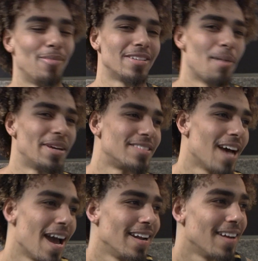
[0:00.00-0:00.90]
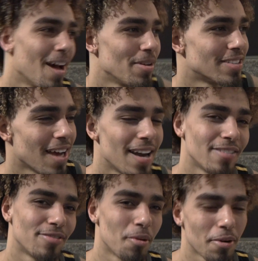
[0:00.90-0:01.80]
I'm I'm excited. I'm
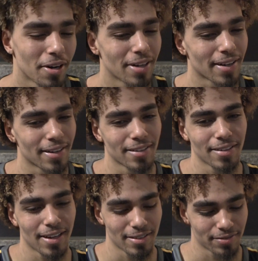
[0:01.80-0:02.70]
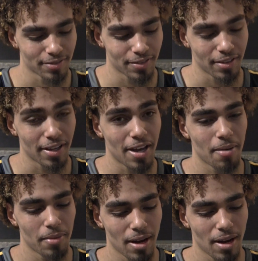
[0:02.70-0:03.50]
excited for it and for them,